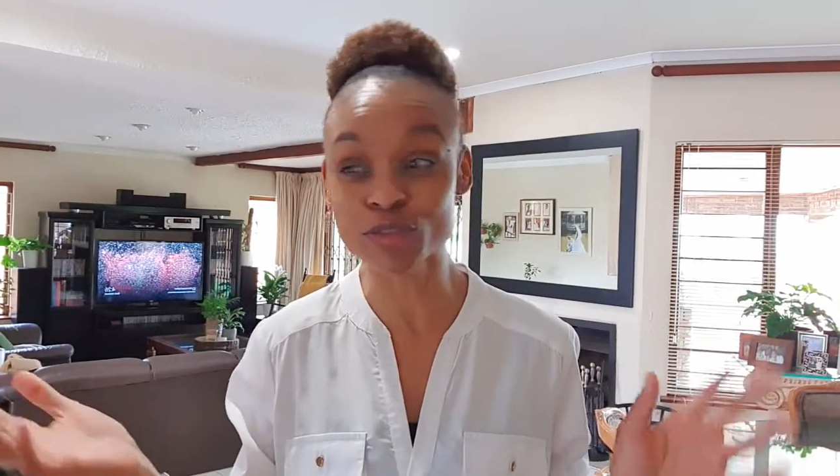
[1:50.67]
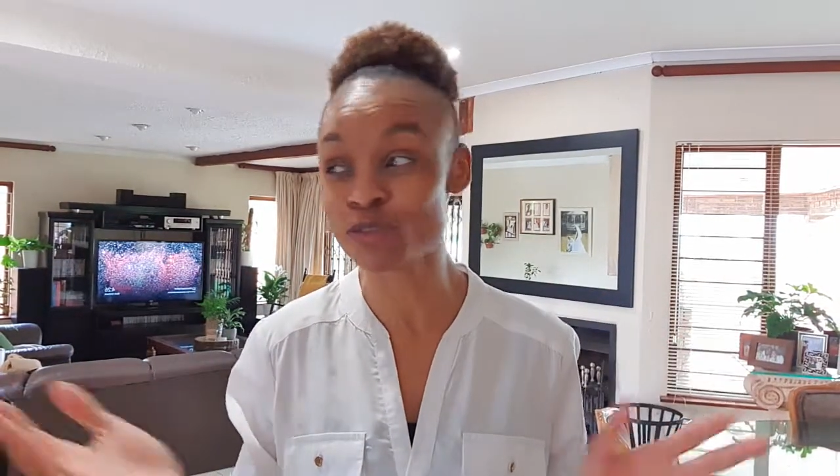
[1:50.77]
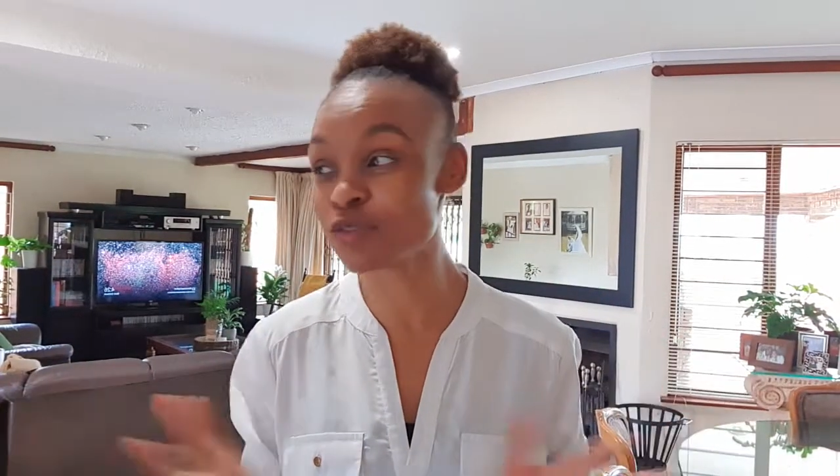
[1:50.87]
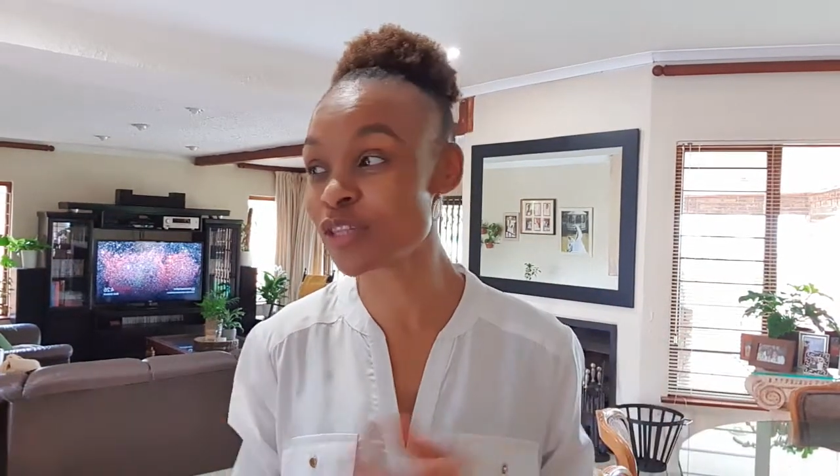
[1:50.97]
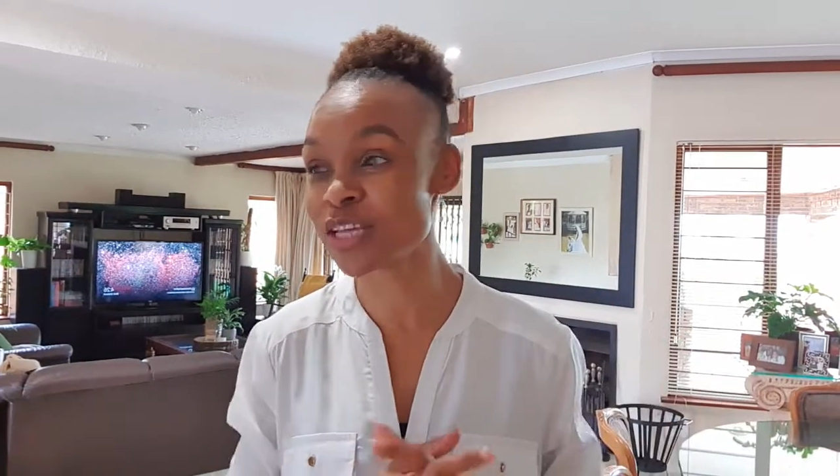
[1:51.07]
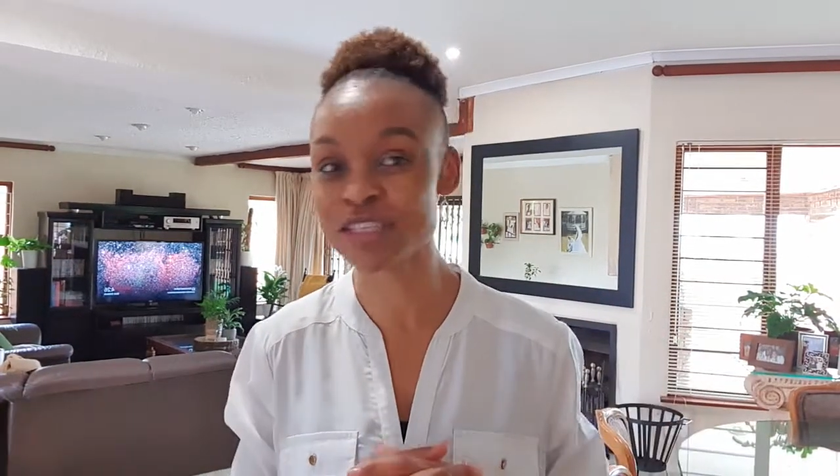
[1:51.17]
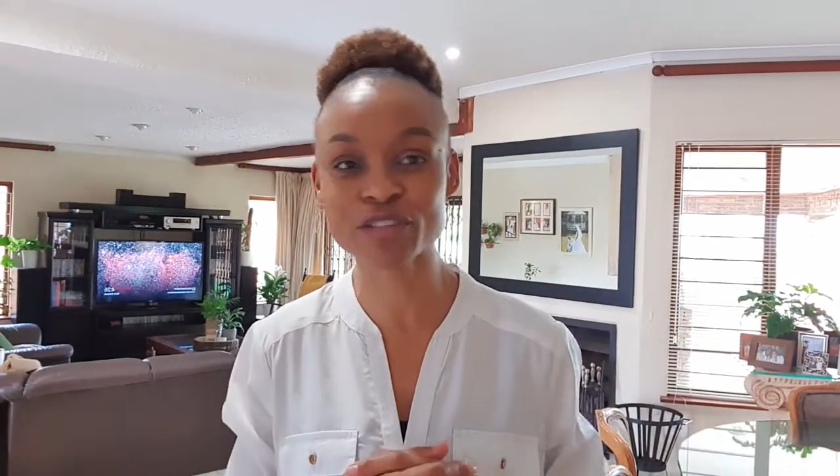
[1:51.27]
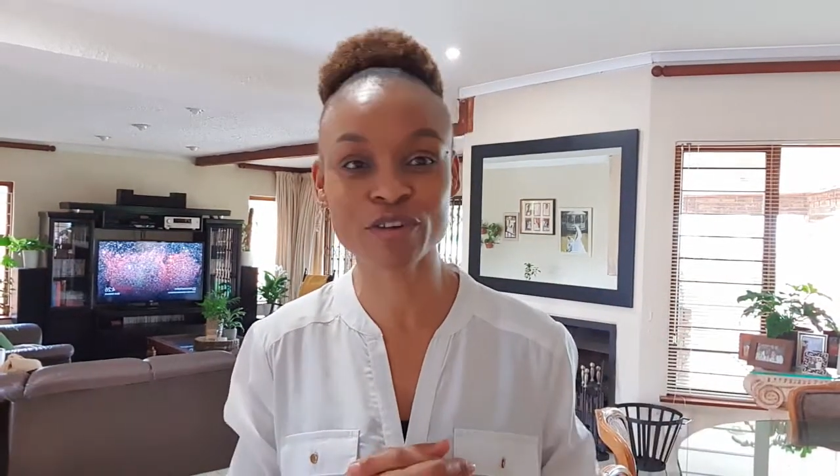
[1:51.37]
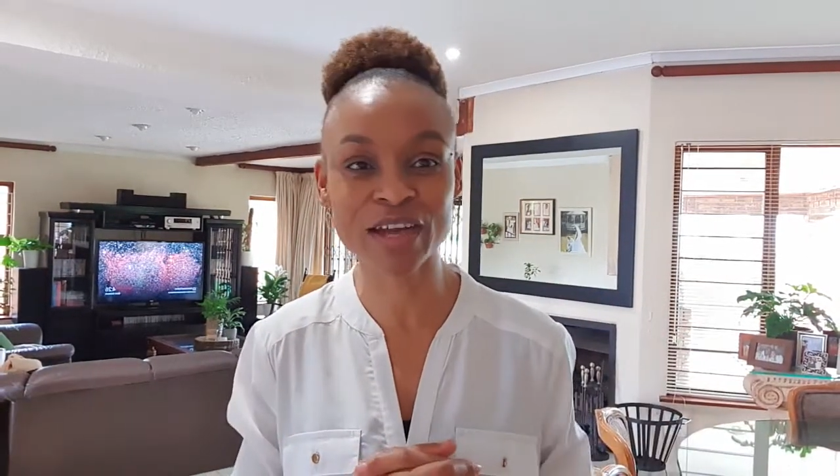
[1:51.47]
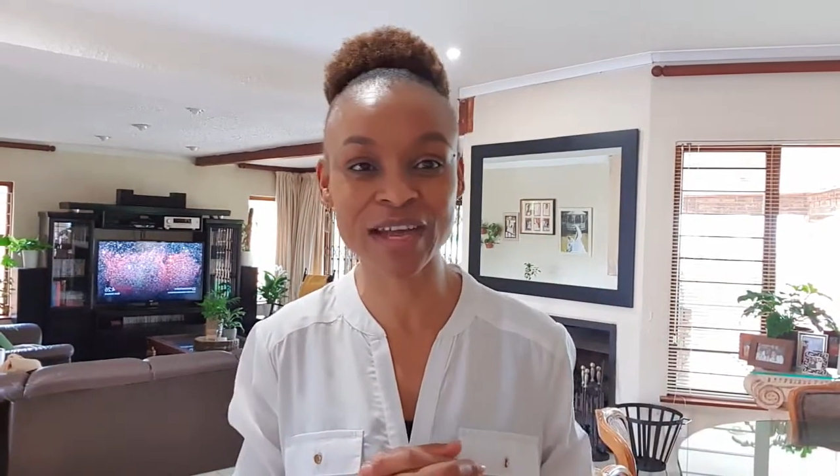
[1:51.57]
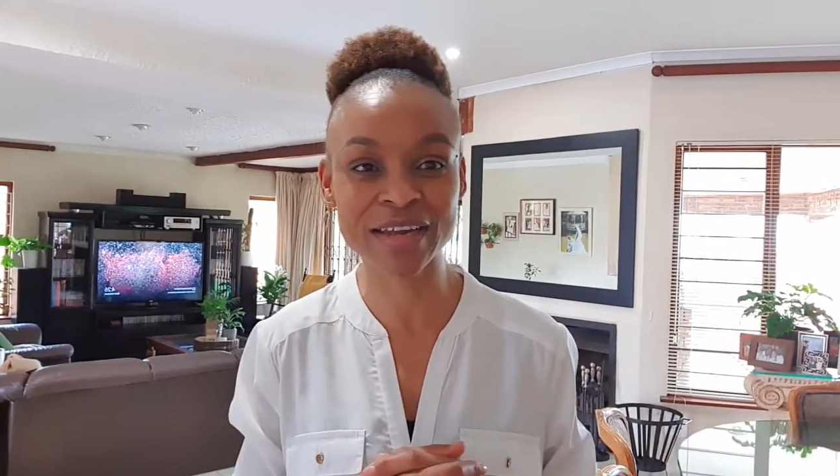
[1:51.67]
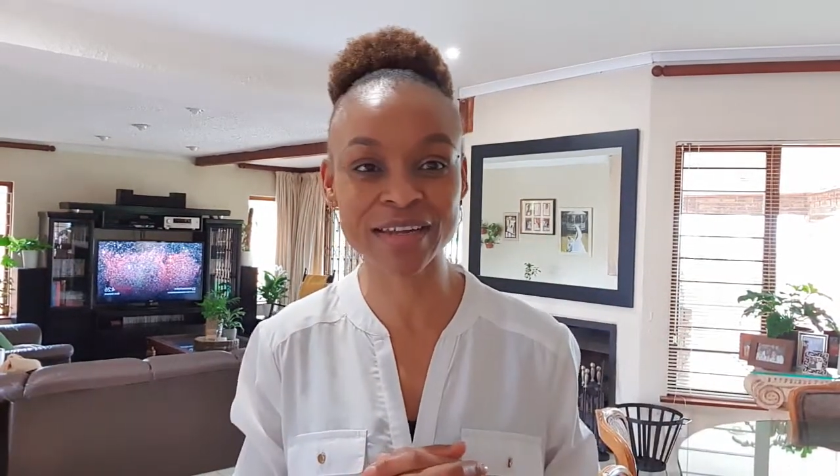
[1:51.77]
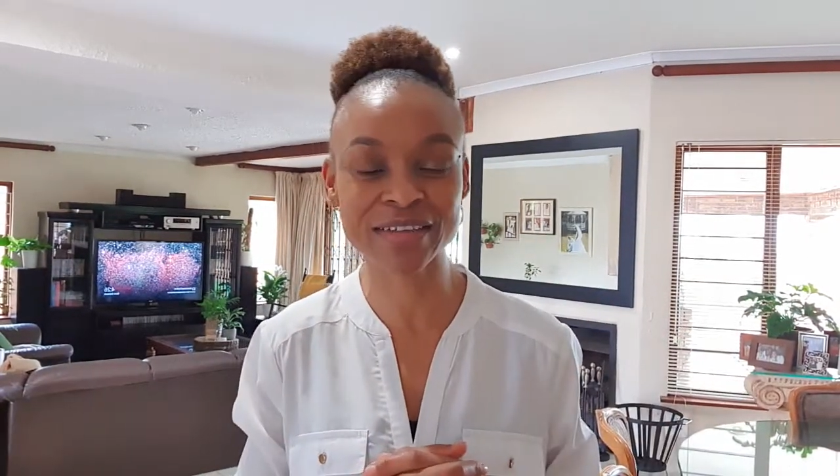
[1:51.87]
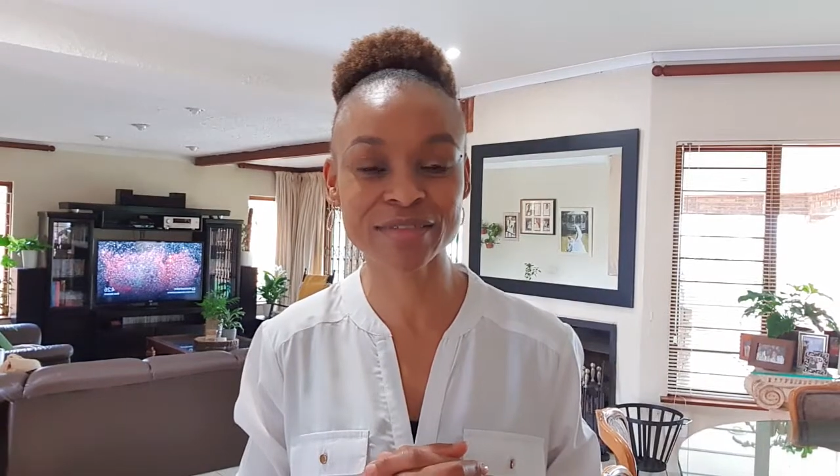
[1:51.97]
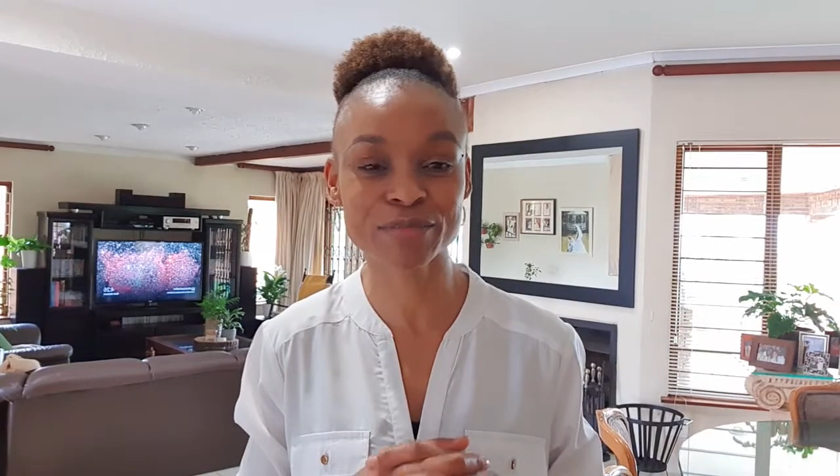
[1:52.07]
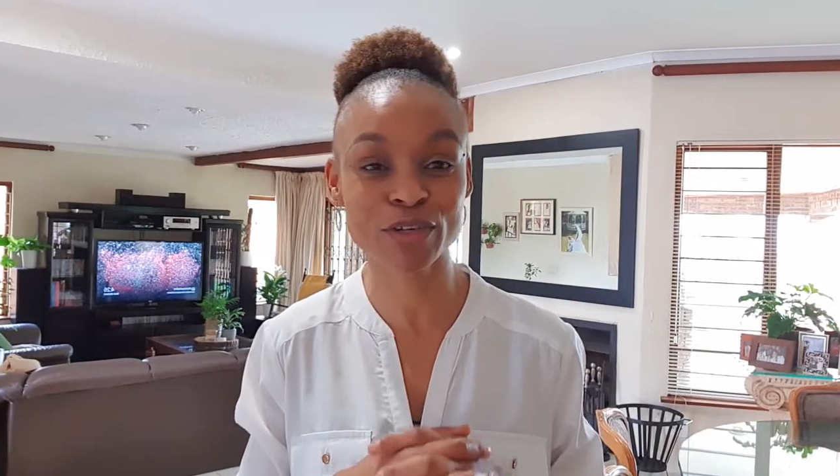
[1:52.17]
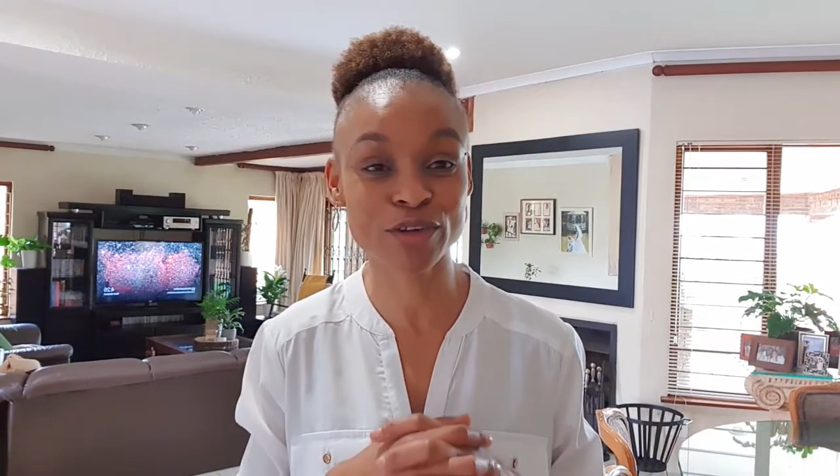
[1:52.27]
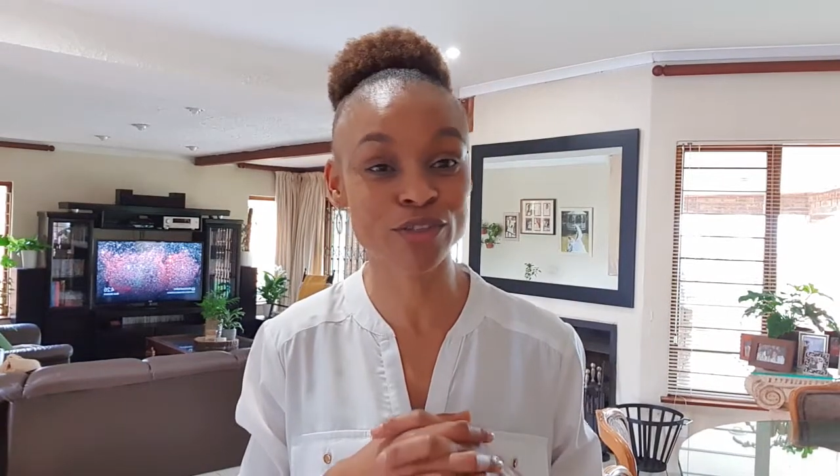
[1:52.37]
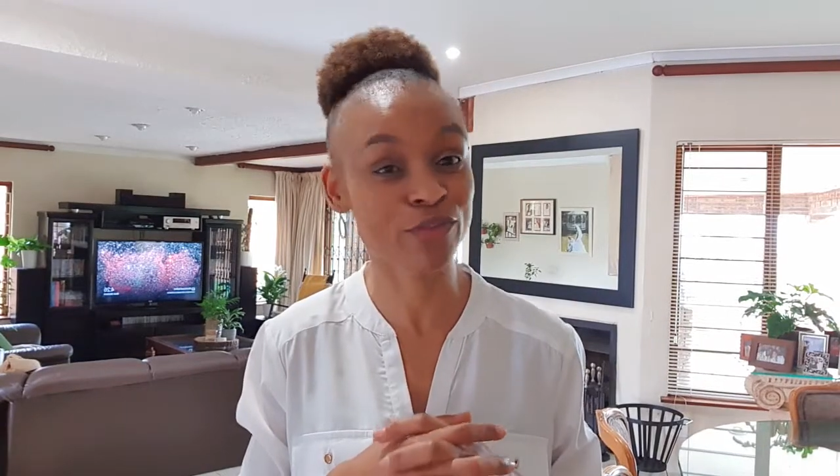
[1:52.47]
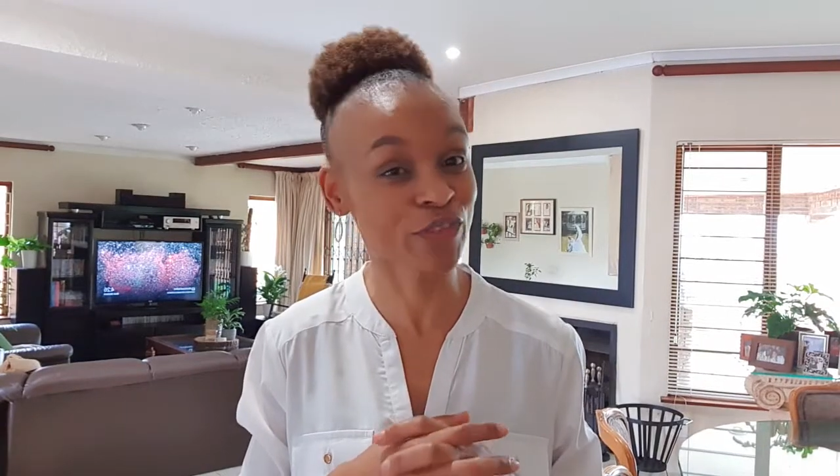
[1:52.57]
to do that in your garden
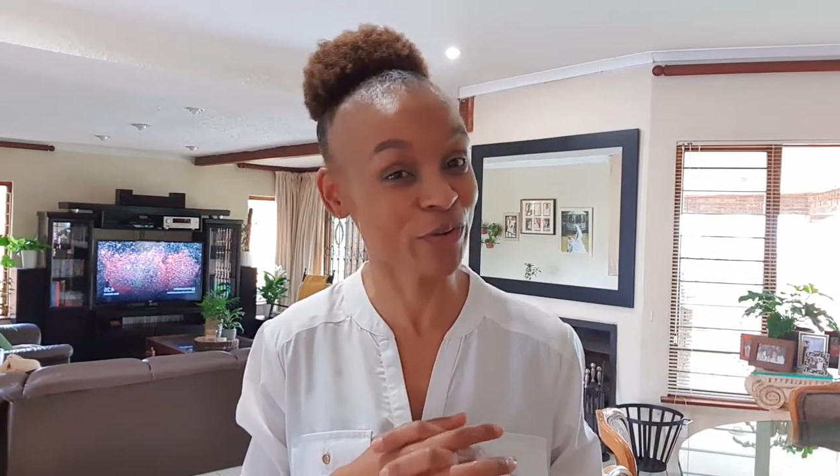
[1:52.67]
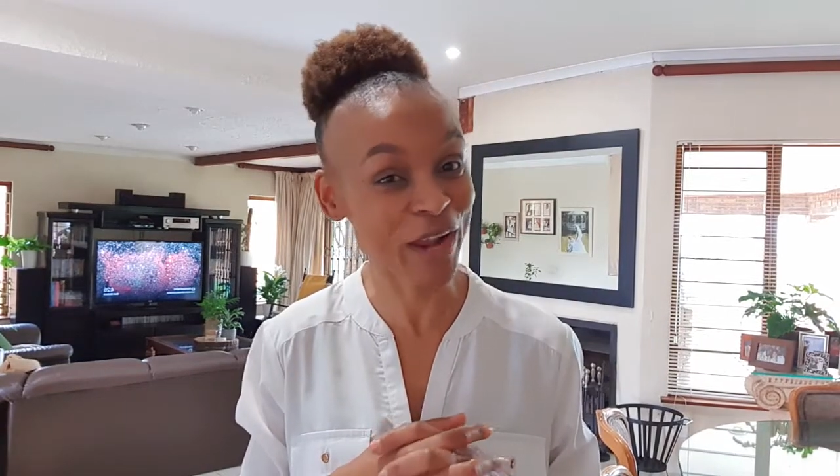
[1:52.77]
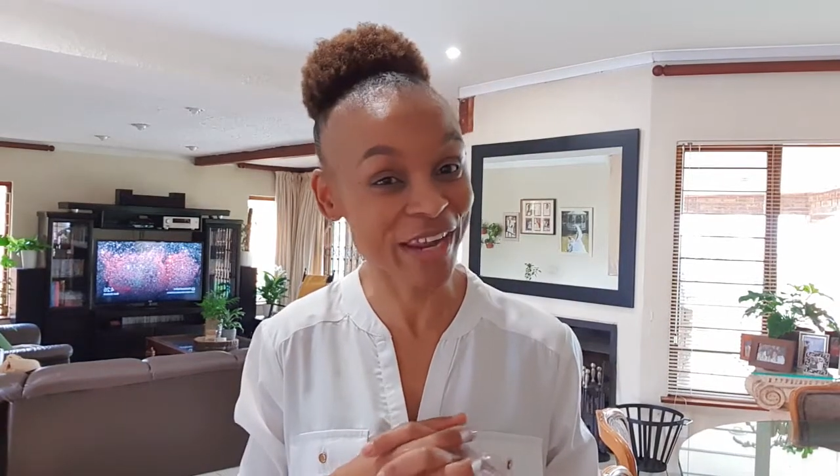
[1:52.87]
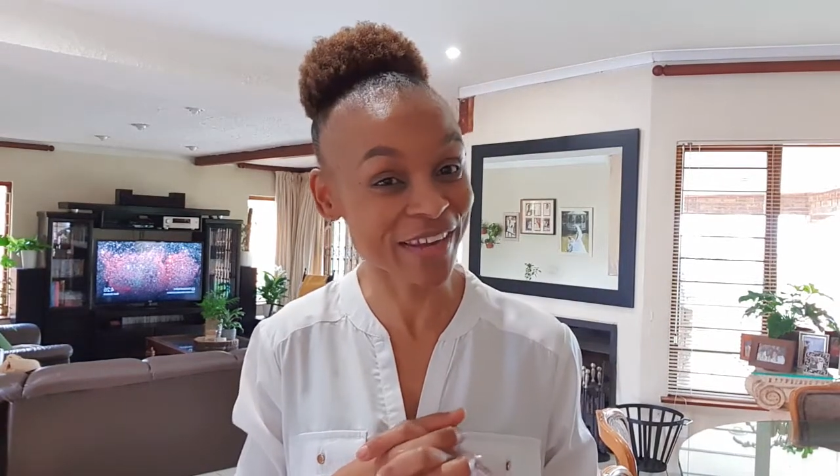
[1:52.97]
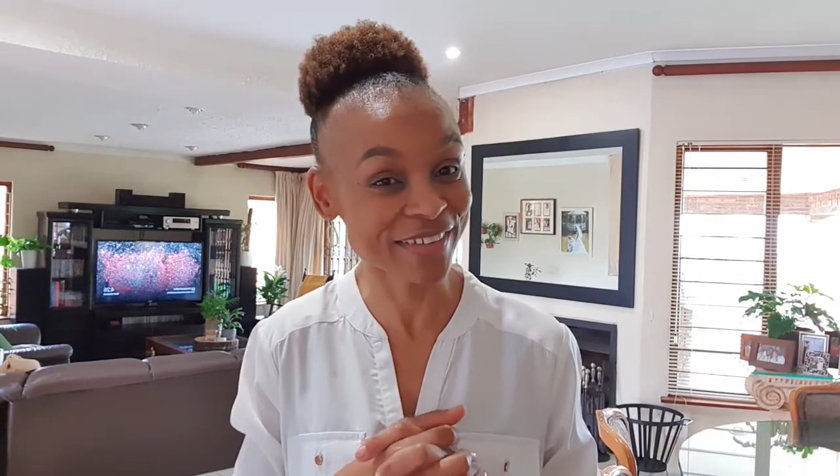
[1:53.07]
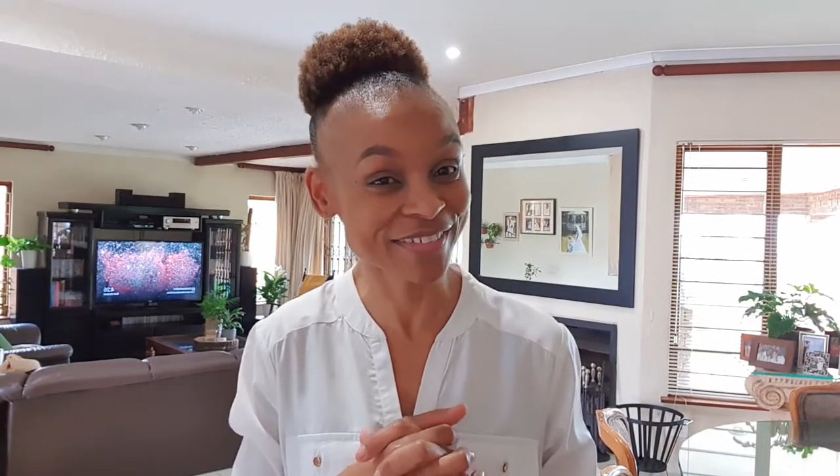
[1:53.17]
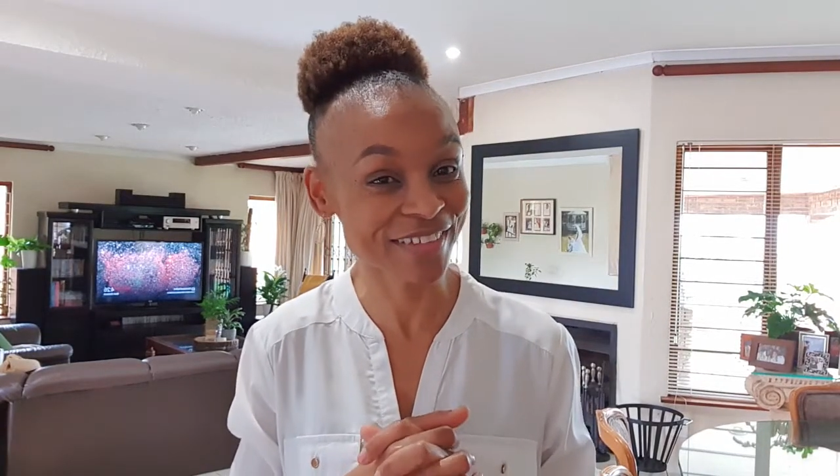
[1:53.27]
because of the rain